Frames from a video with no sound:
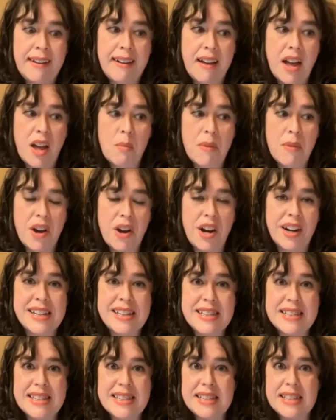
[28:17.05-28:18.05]
are
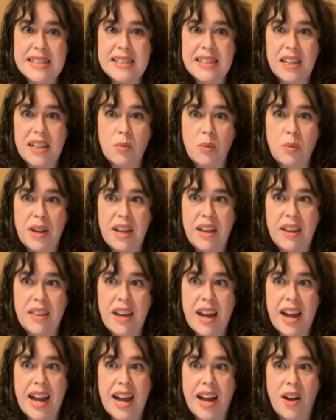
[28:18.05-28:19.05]
consistent with
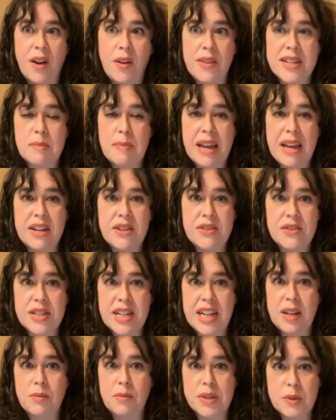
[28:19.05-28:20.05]
how the Spanish
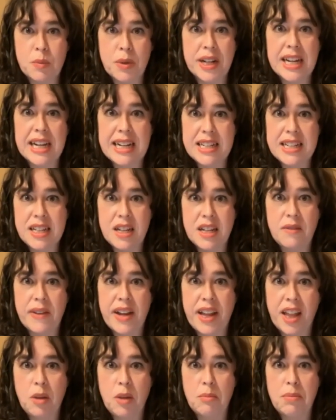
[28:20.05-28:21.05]
state was working to
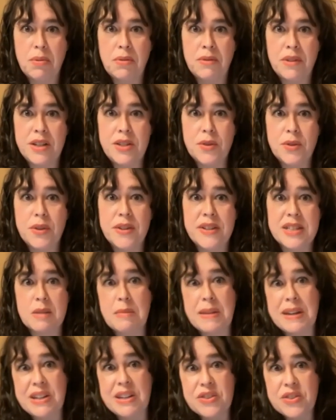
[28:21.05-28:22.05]
develop a
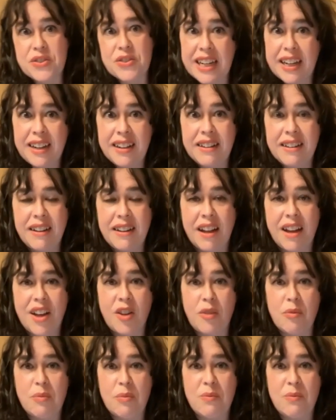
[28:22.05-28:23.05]
tourism industry in